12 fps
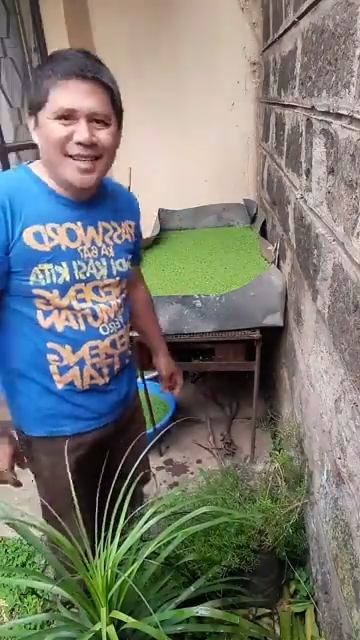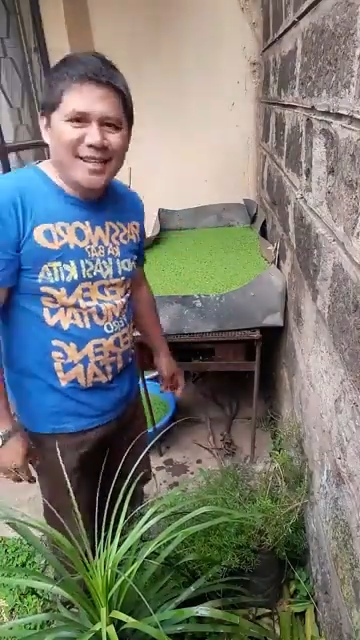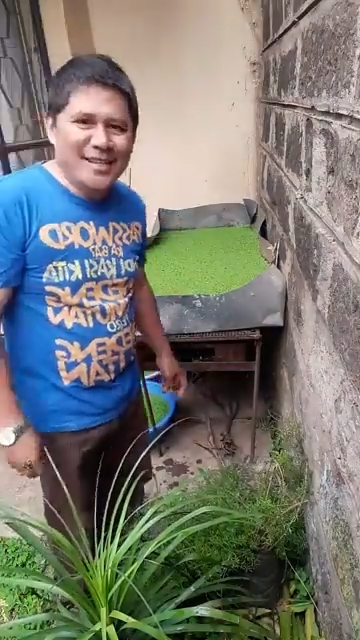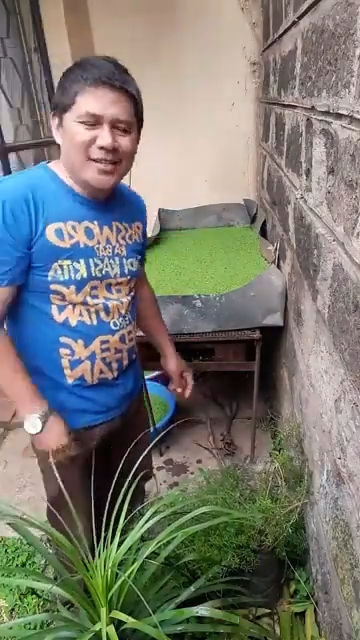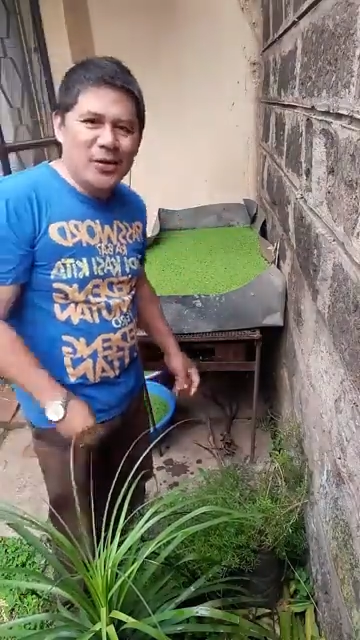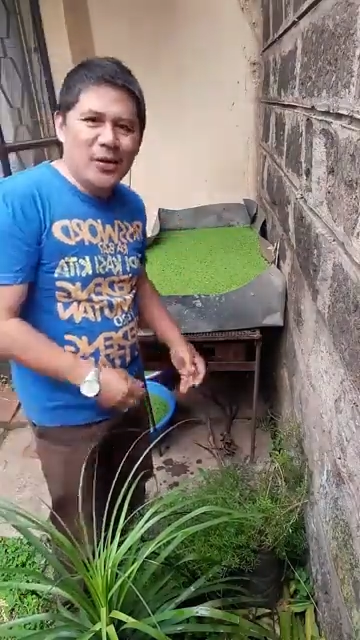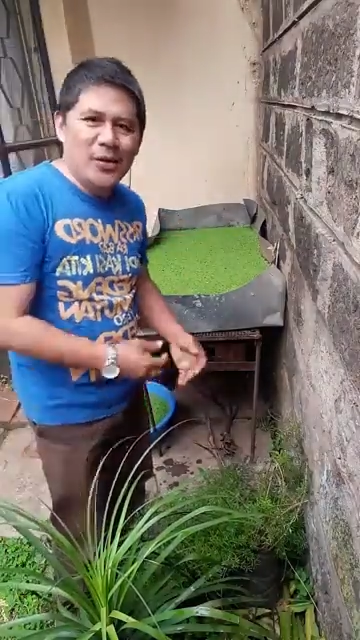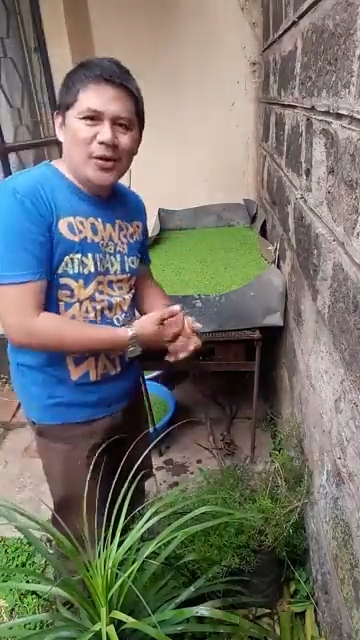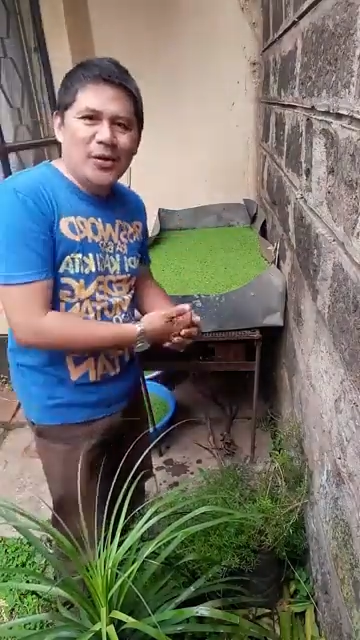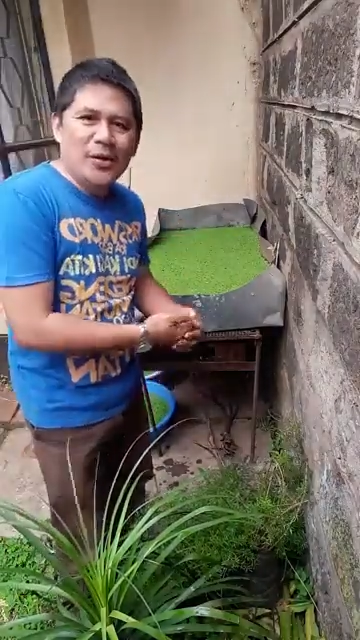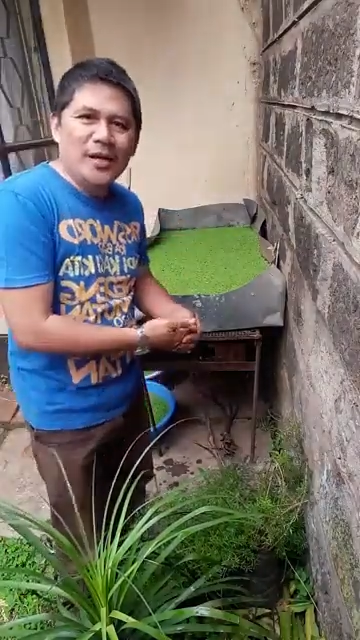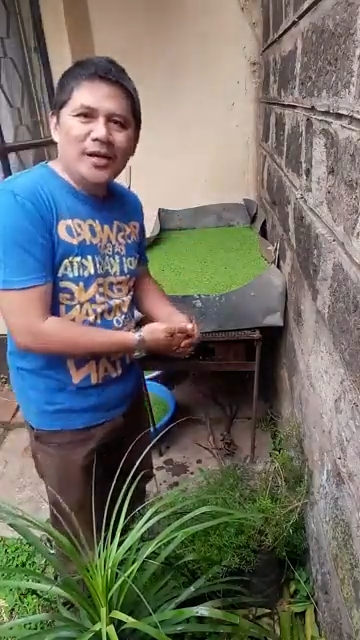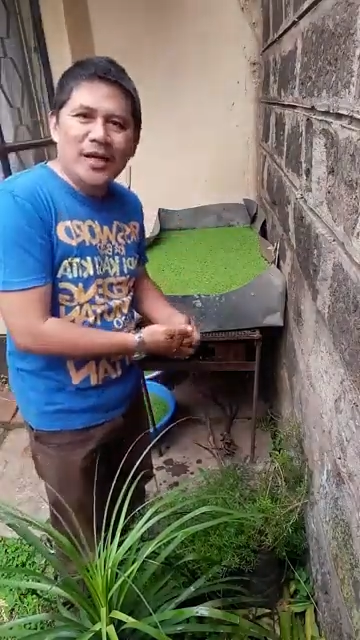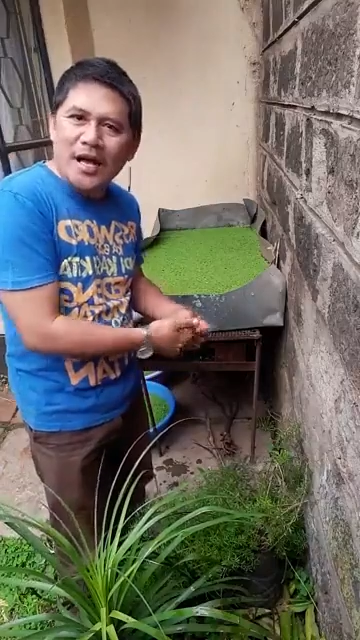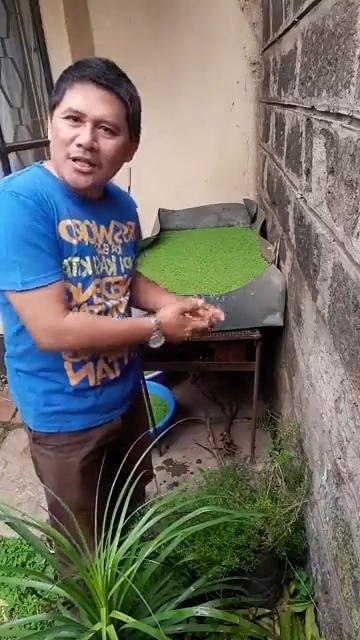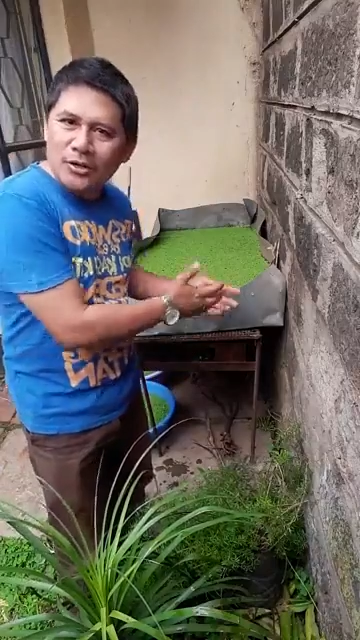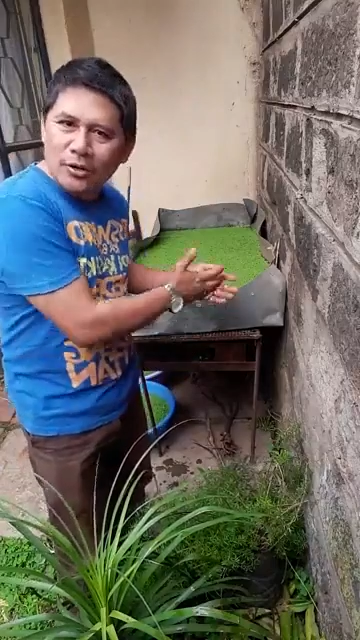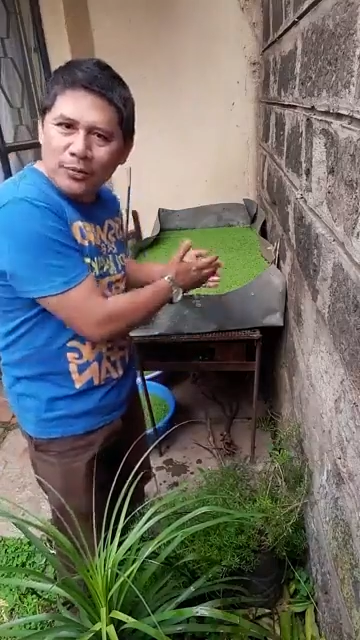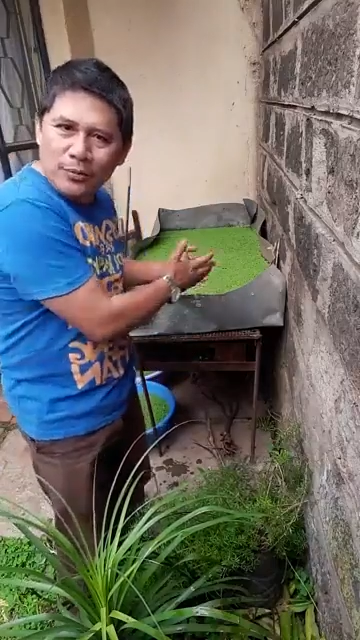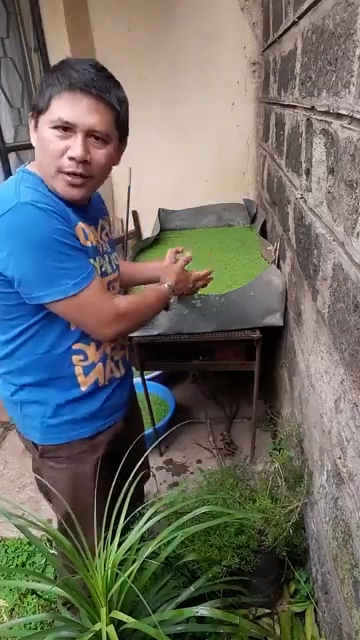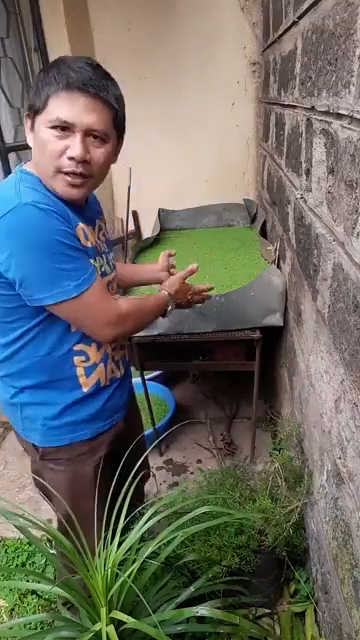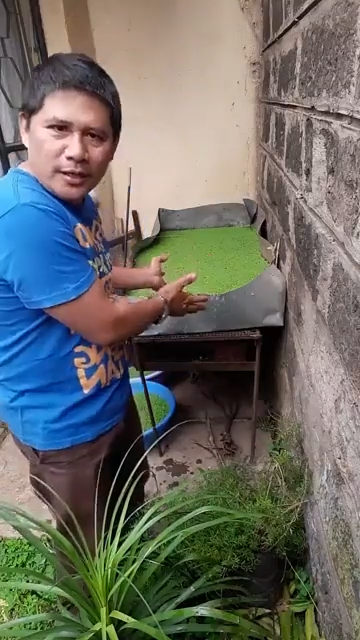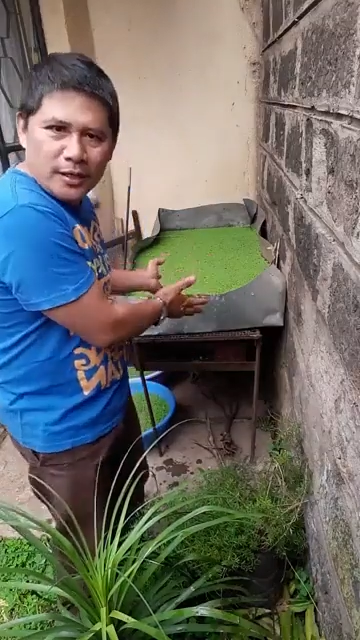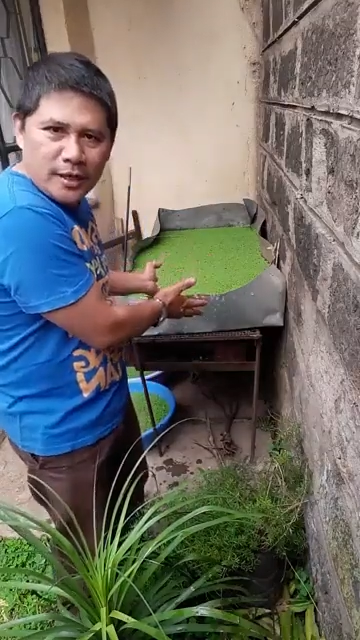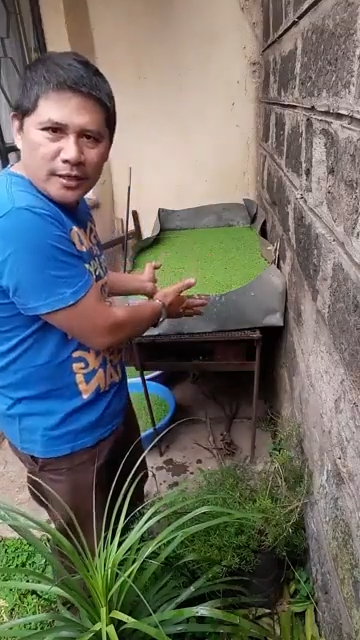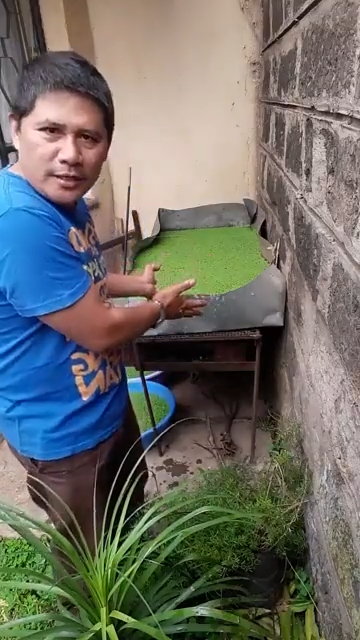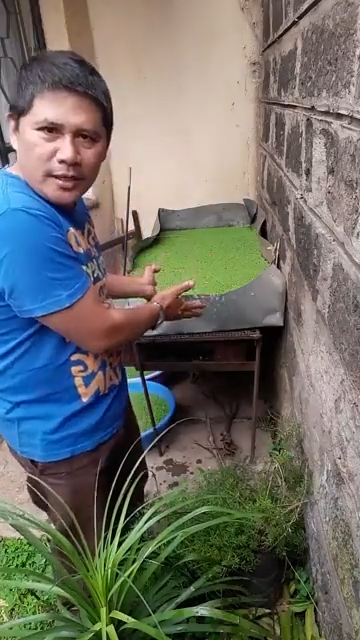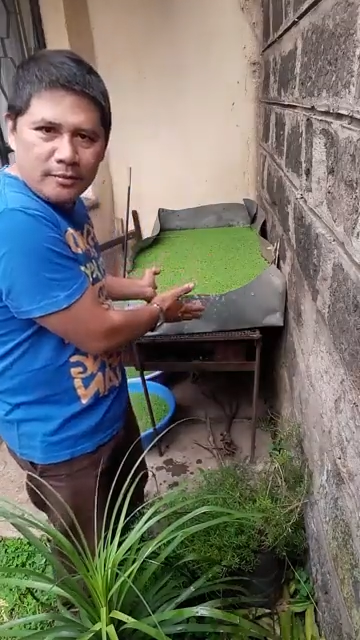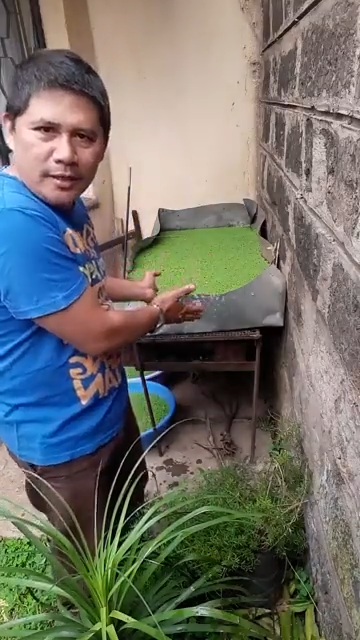So yeah, so if you are interested,